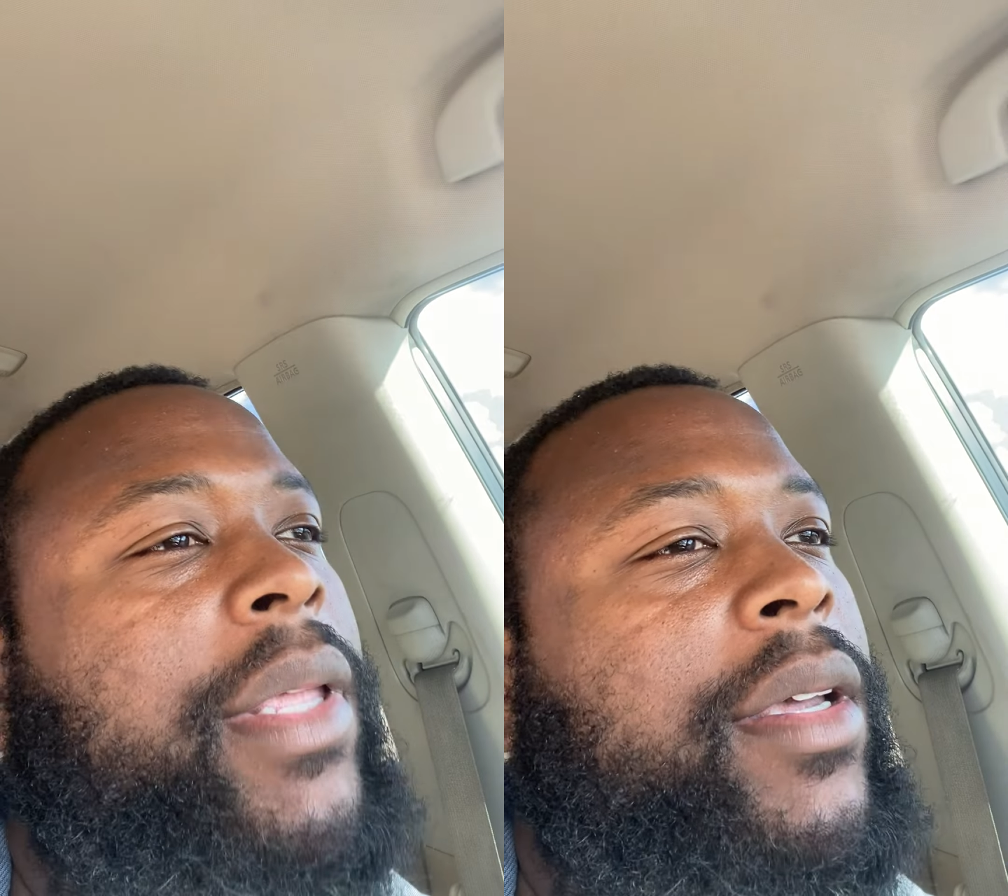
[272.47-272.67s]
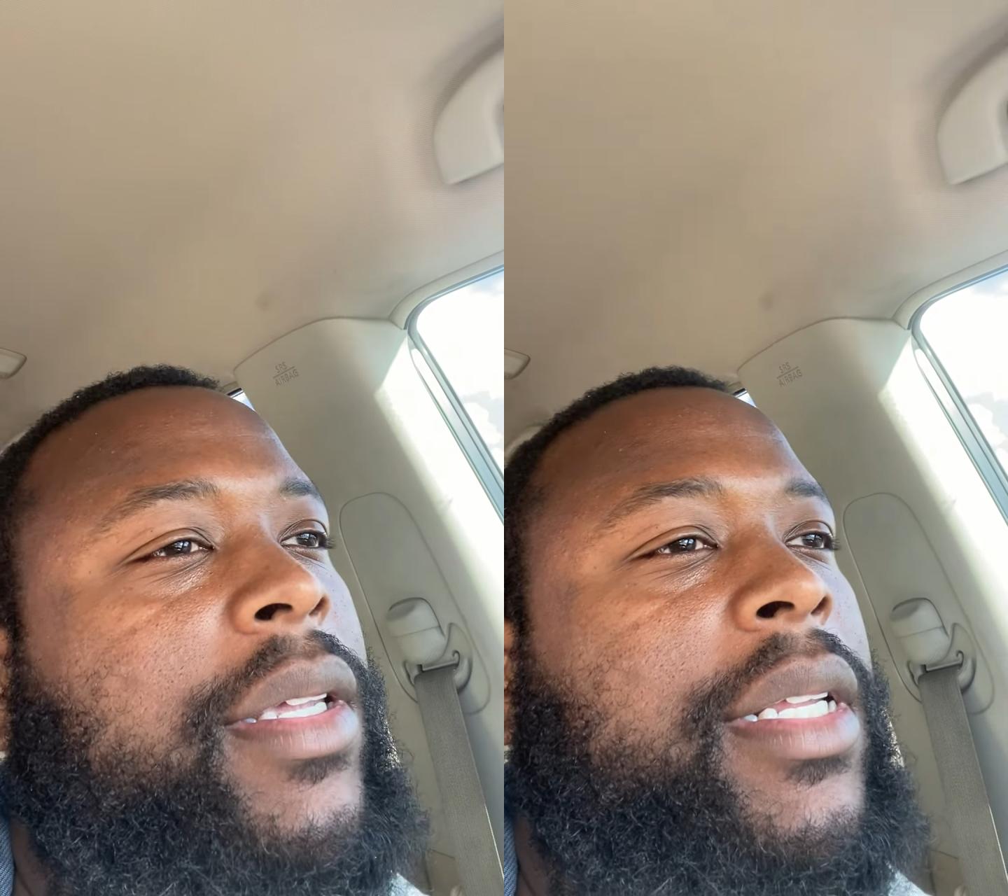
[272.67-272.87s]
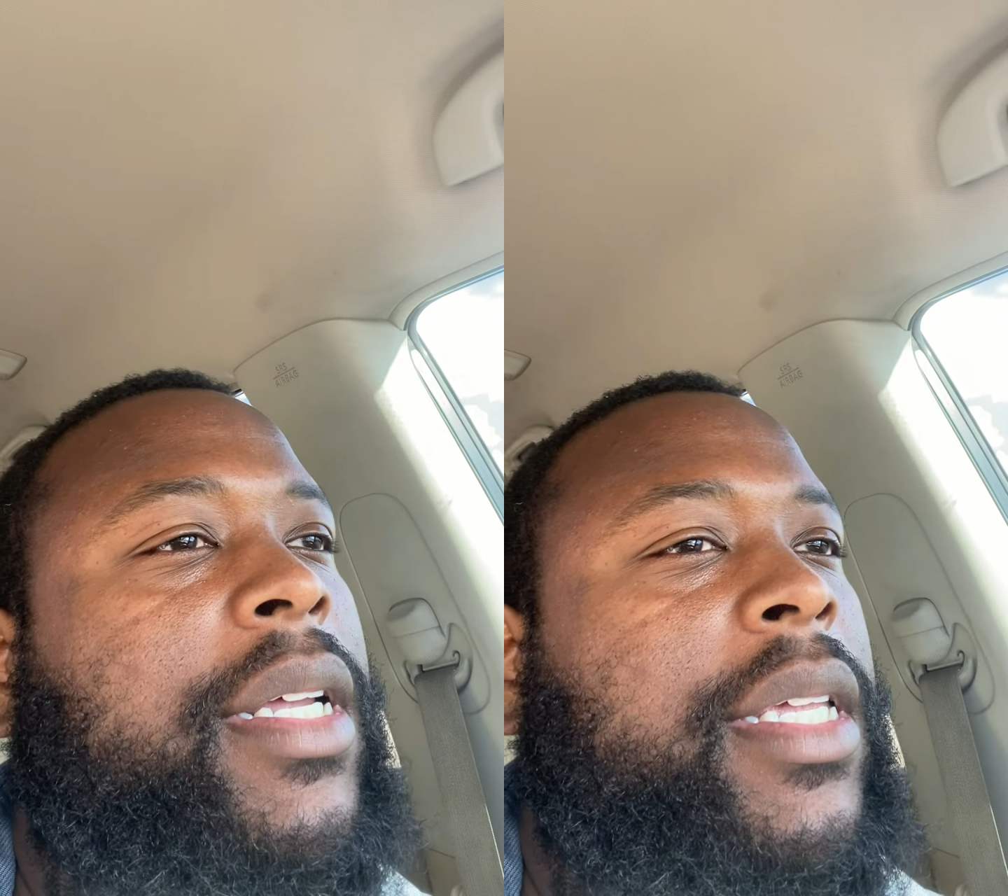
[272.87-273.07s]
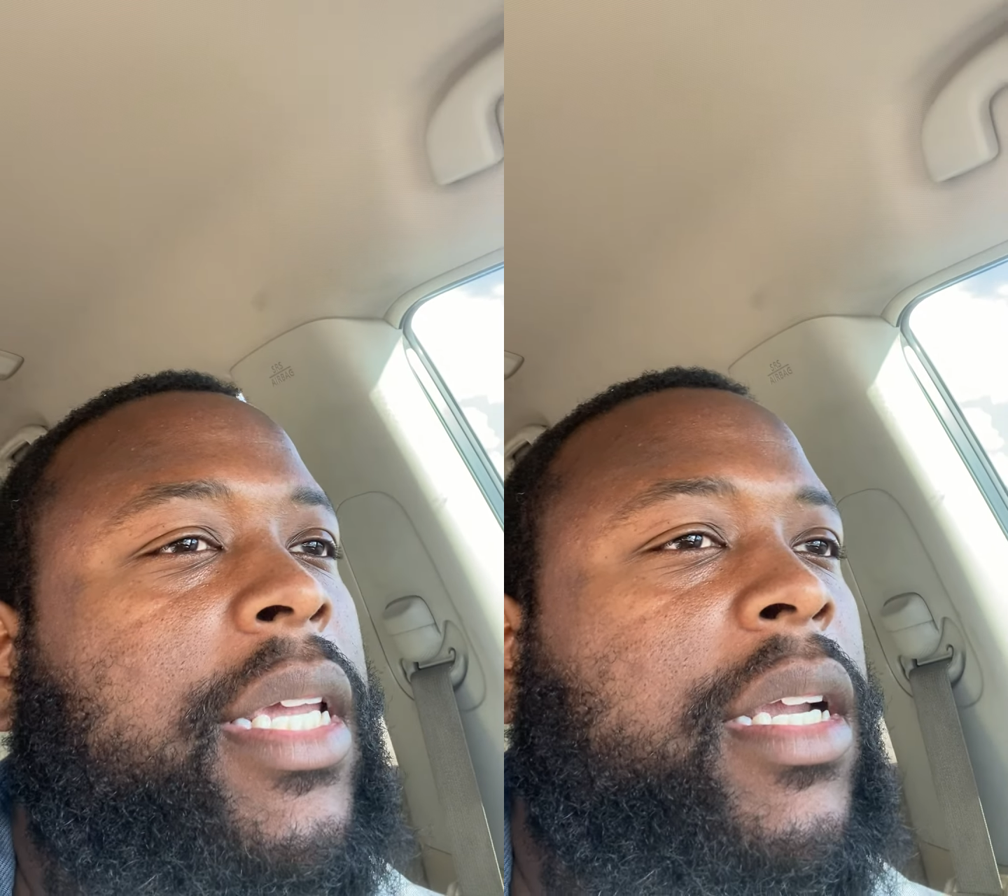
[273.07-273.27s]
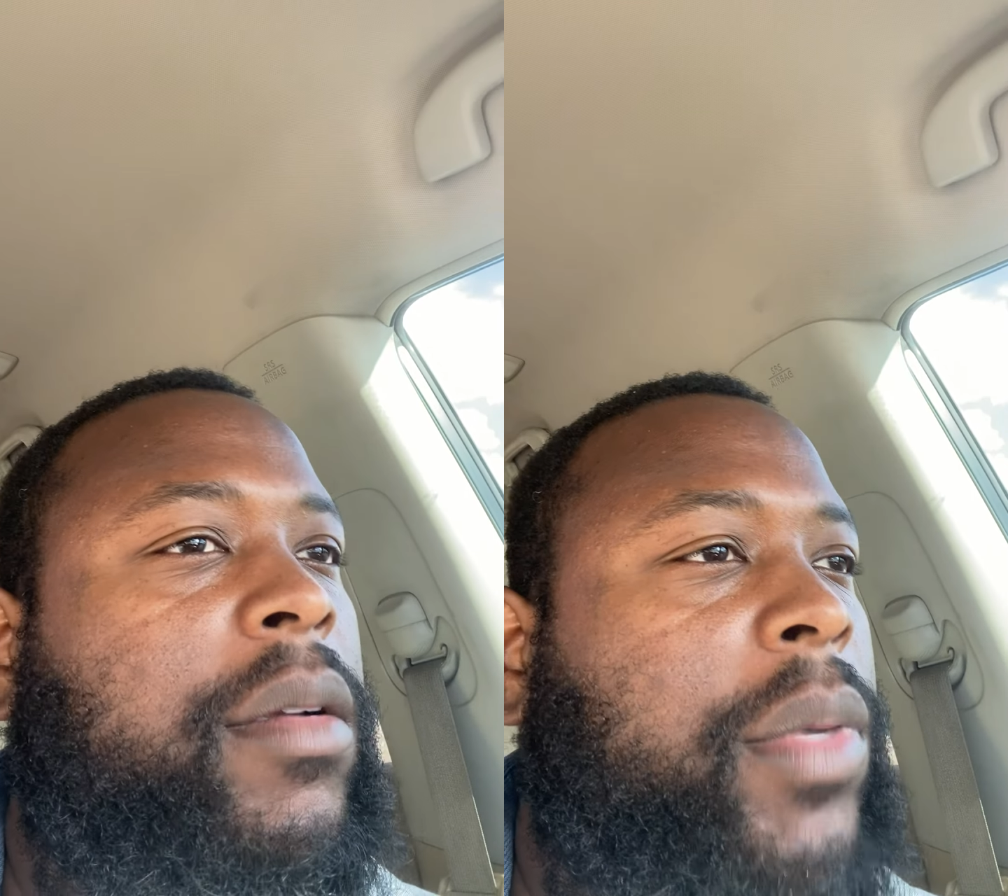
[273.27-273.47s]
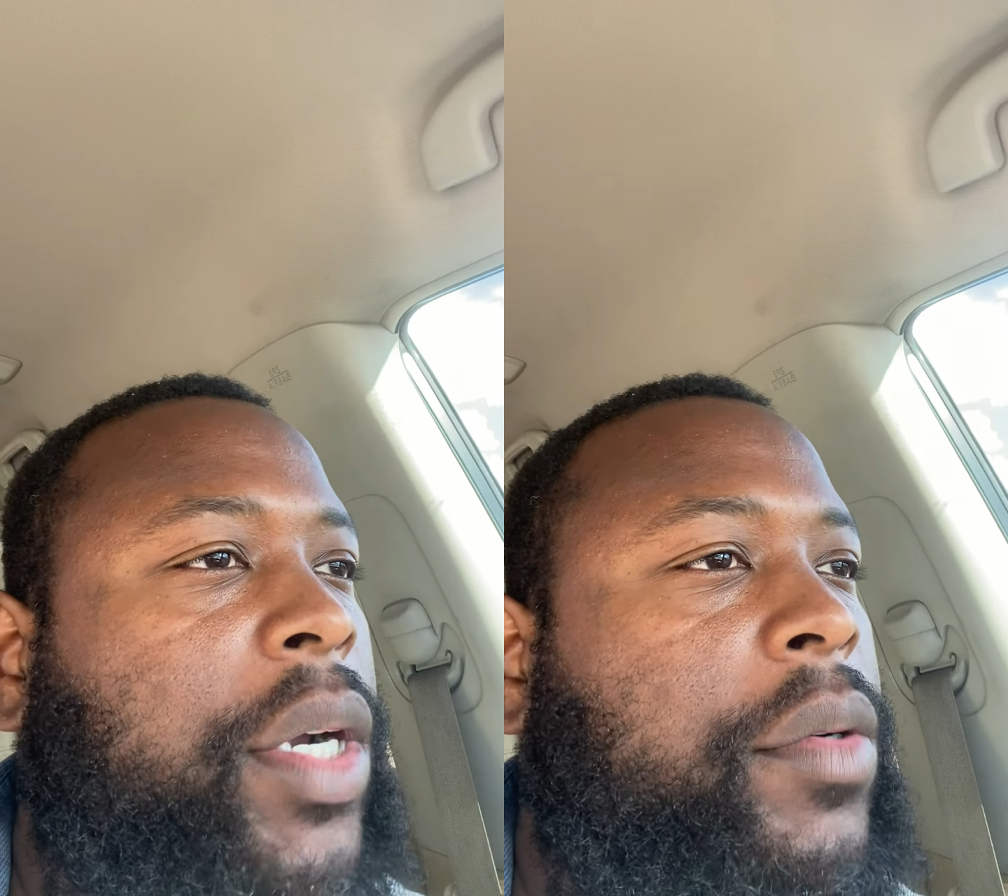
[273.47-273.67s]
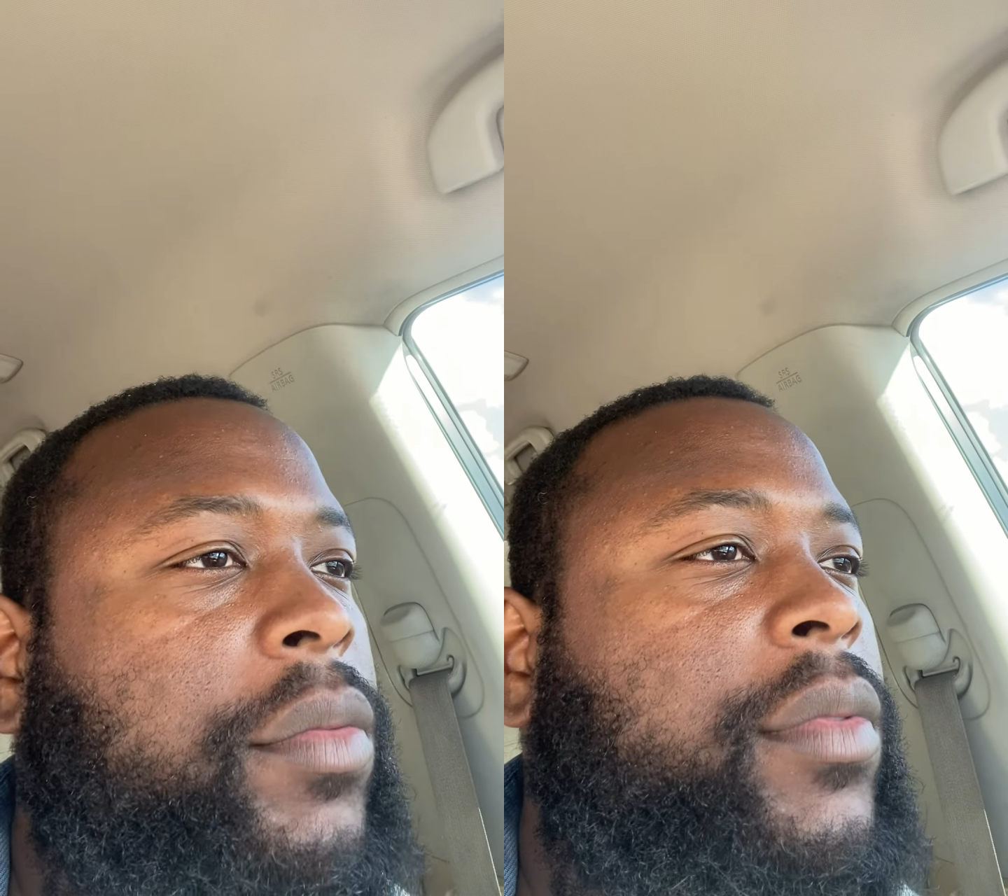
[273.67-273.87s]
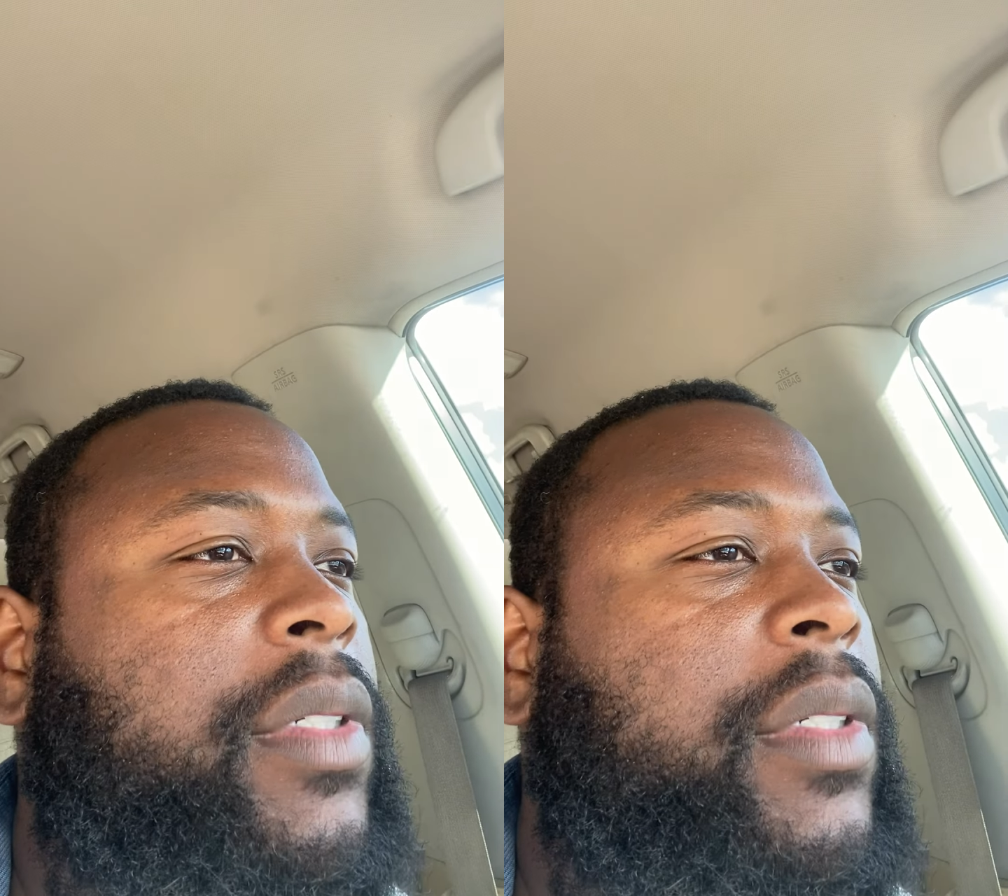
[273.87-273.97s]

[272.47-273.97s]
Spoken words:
million a year, bro.